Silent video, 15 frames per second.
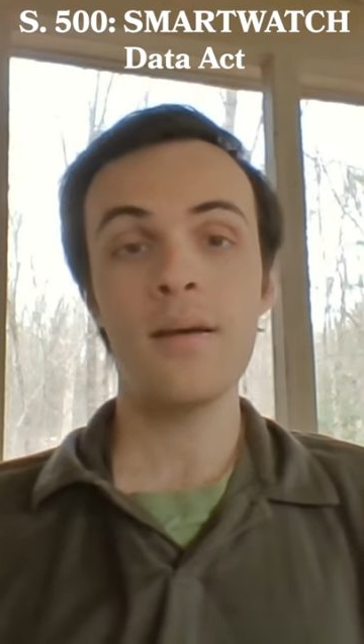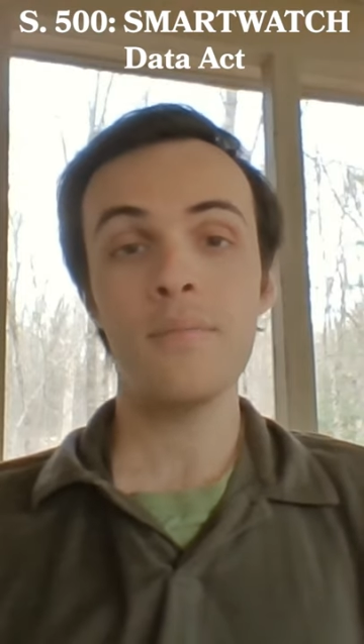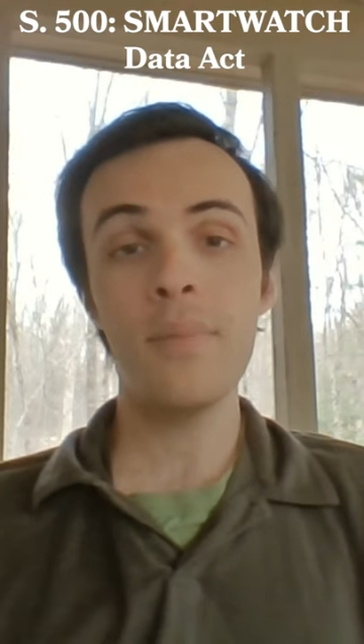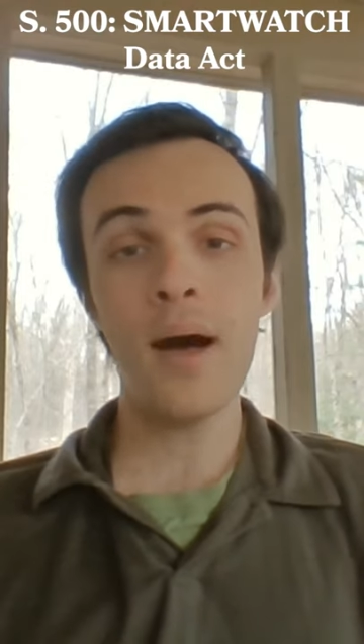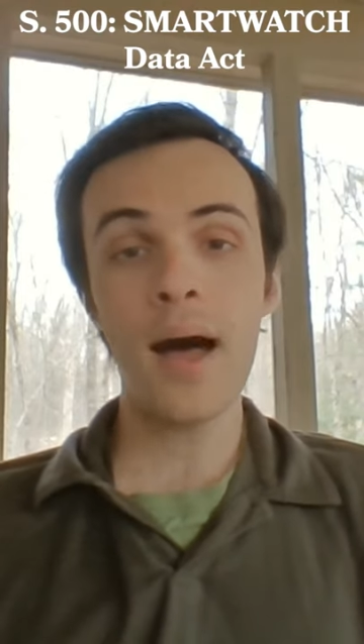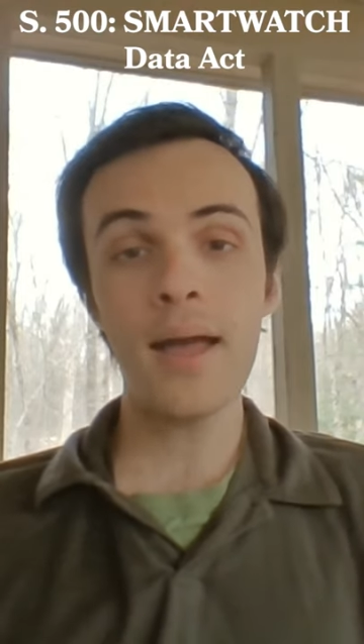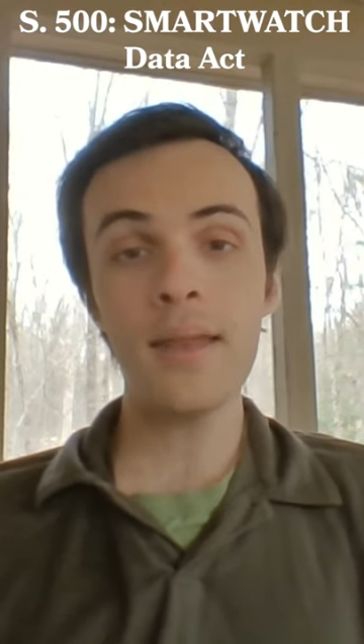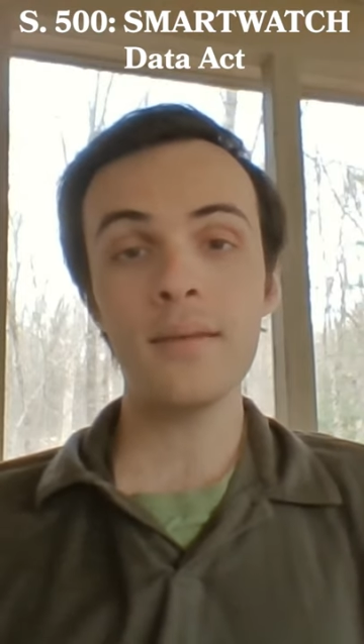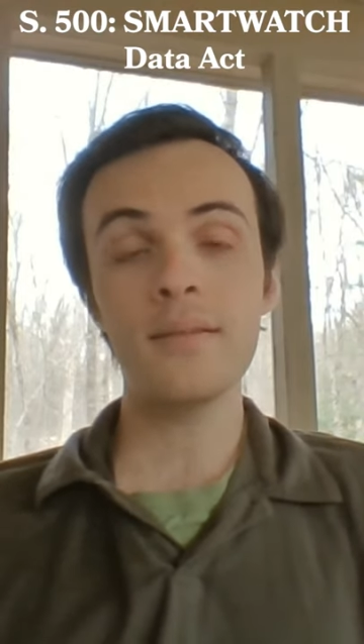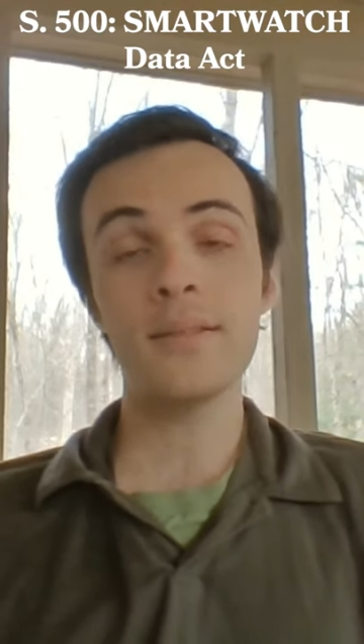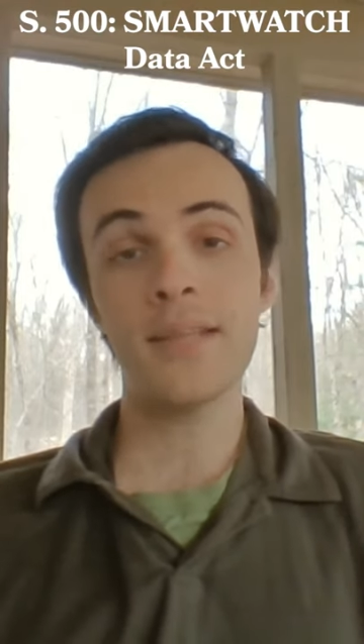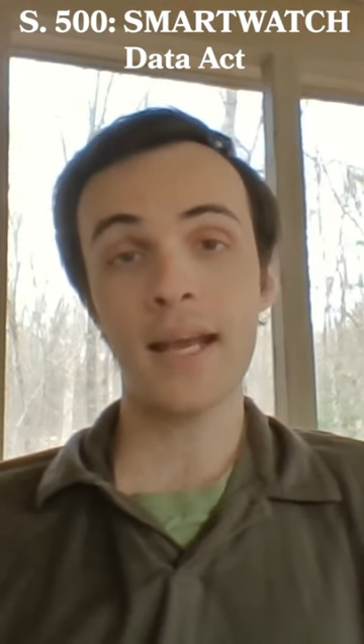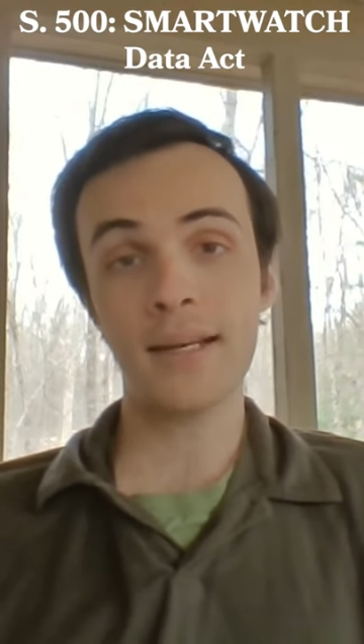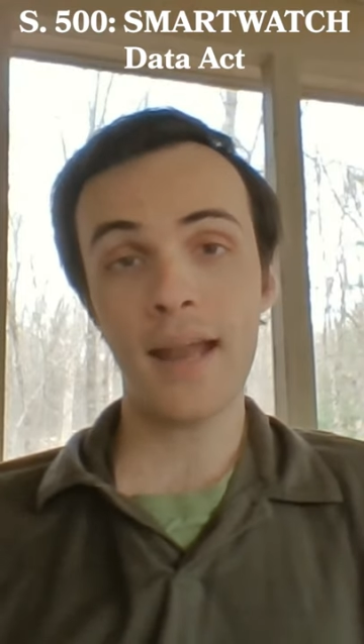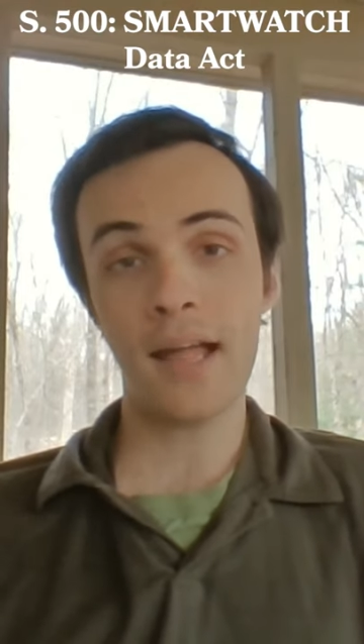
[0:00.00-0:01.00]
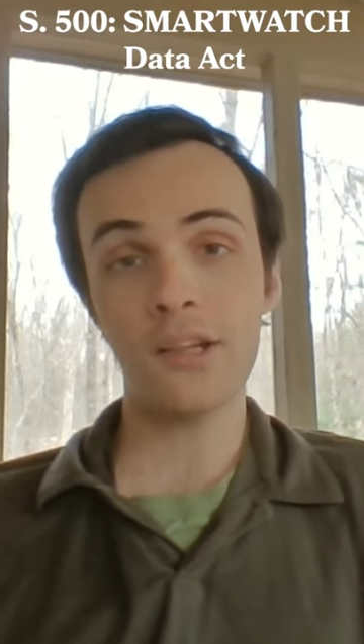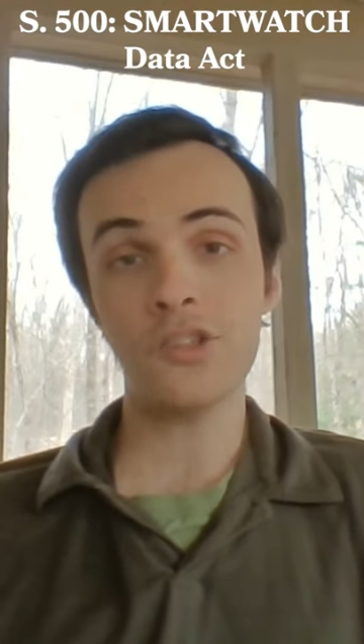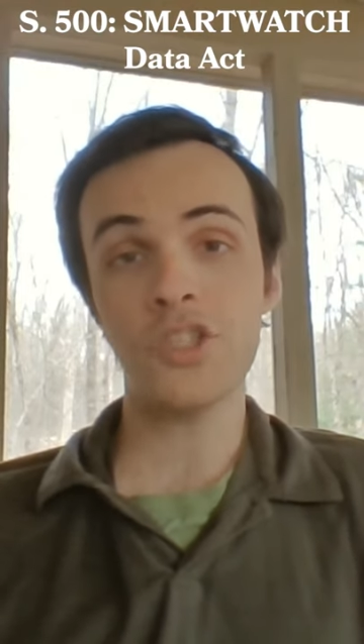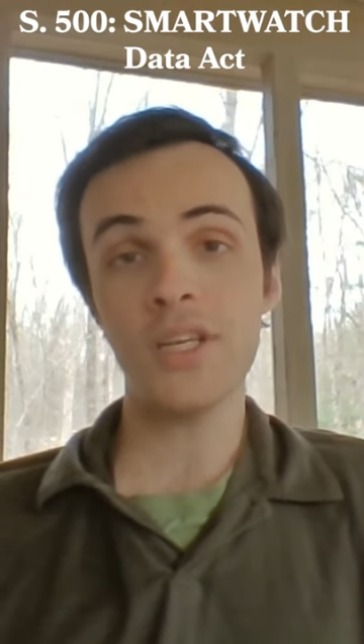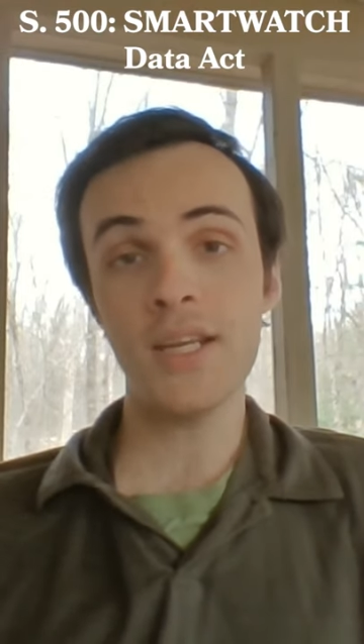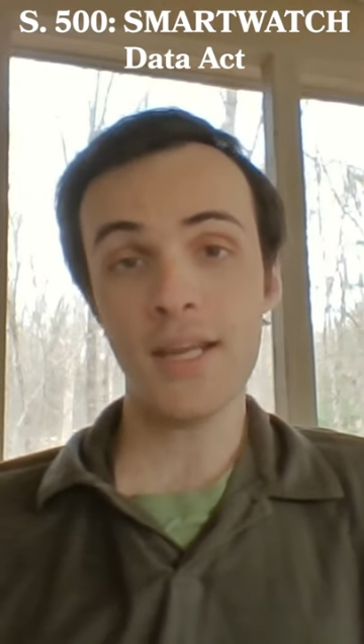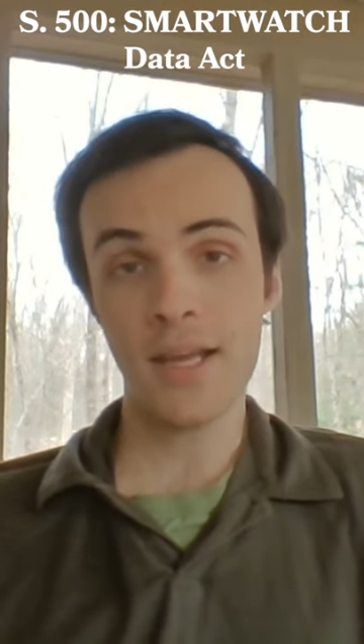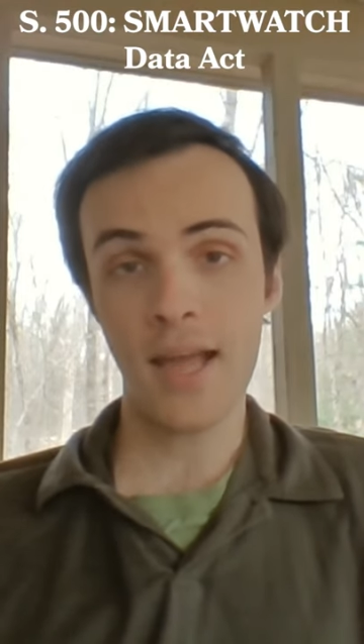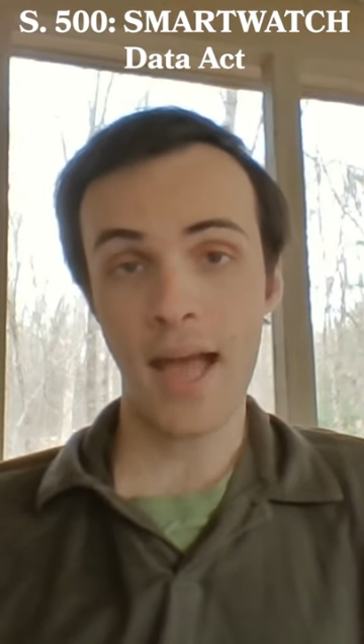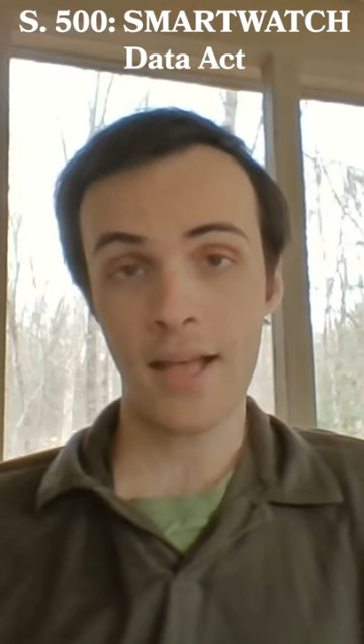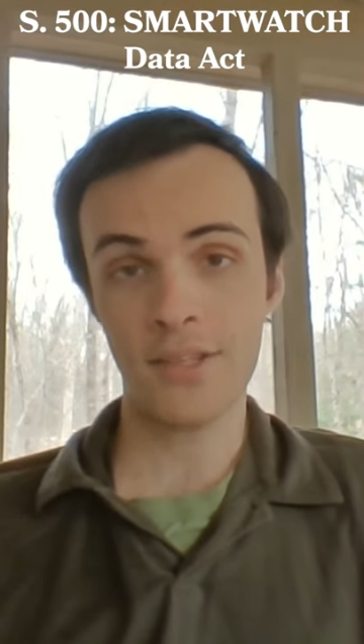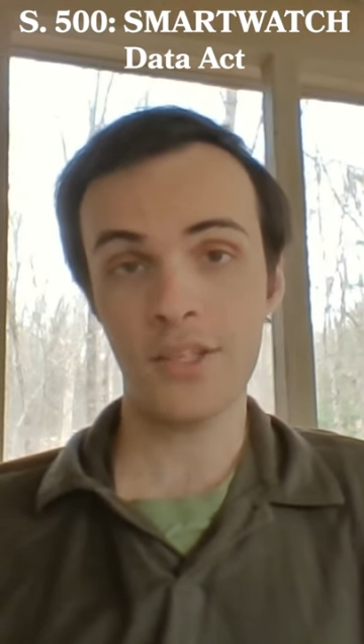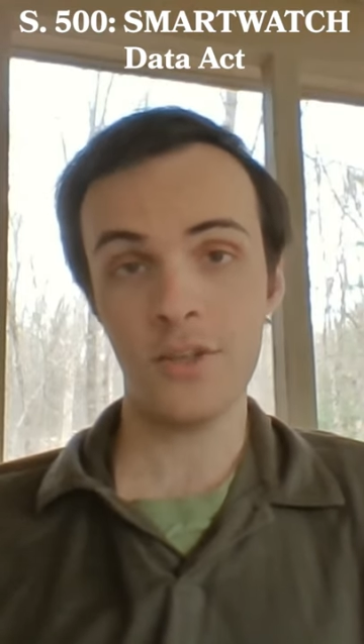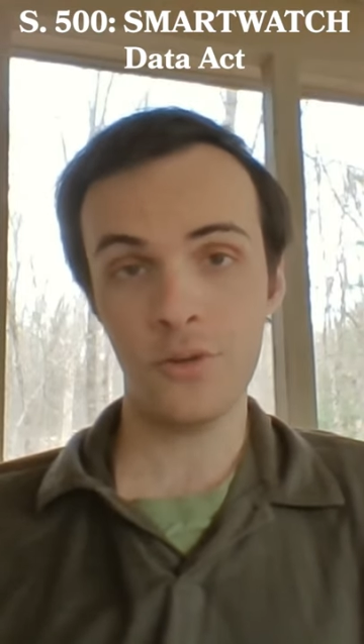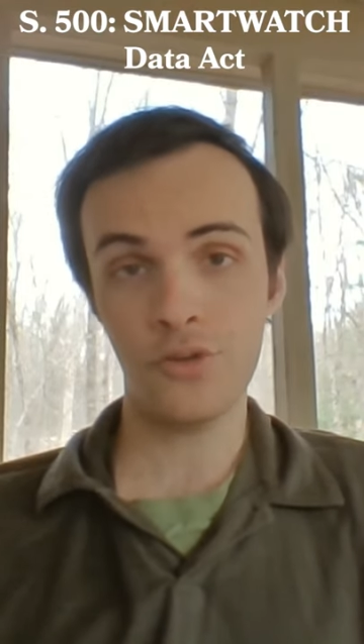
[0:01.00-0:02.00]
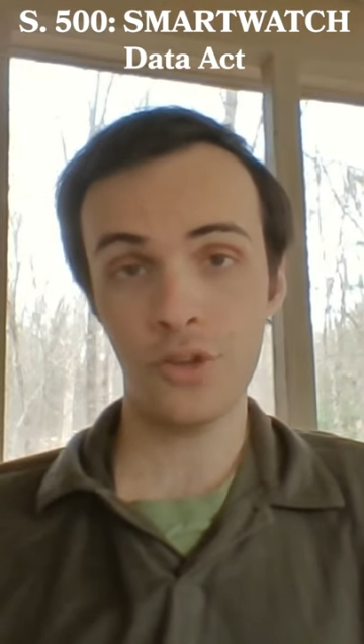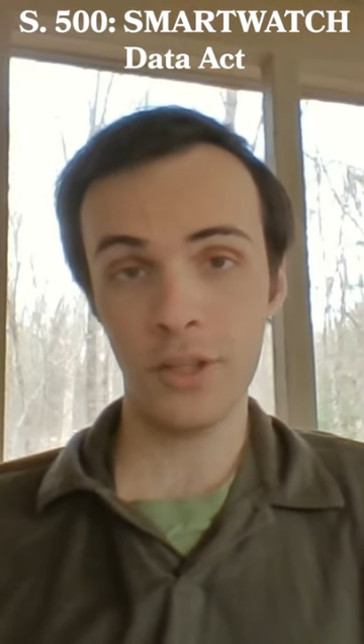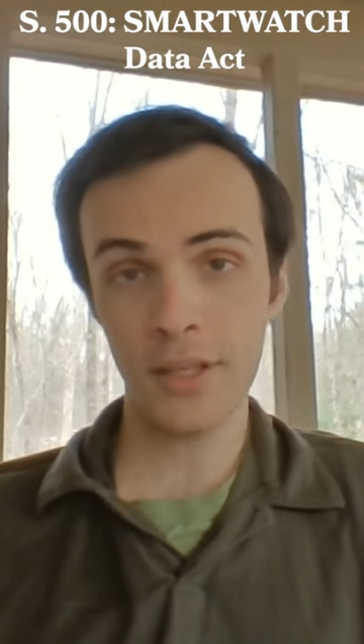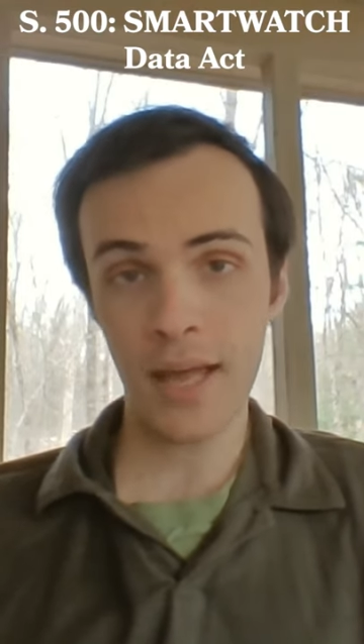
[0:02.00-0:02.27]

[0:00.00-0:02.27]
But technology, as it usually